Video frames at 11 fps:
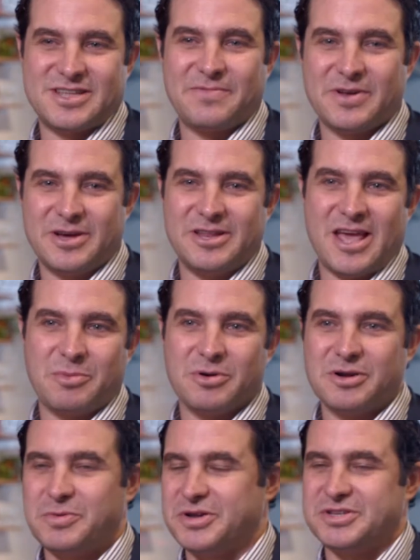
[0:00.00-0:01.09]
definitely a
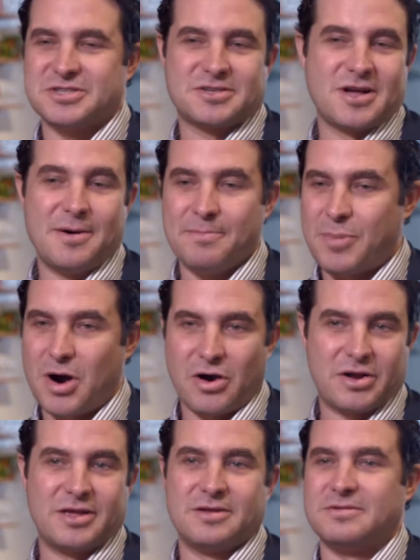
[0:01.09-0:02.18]
neighborhood where you can just come
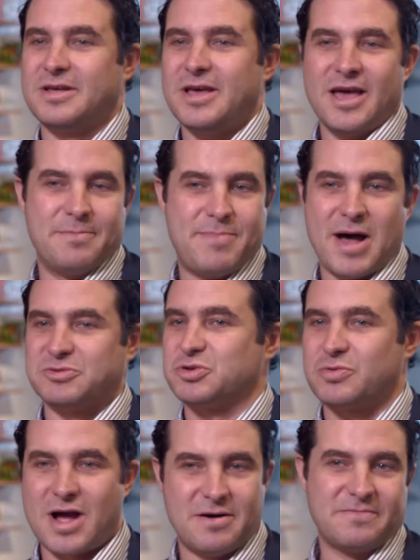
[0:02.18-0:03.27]
park and, and bounce
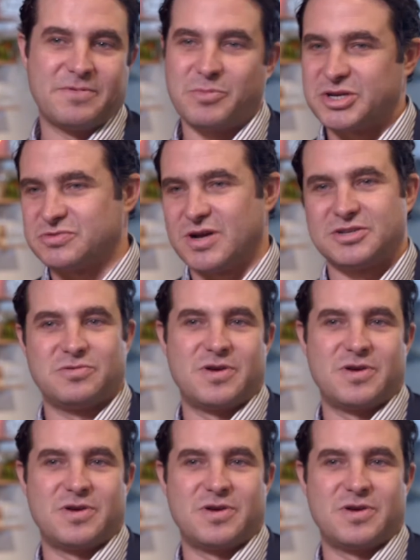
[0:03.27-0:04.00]
around from restaurant to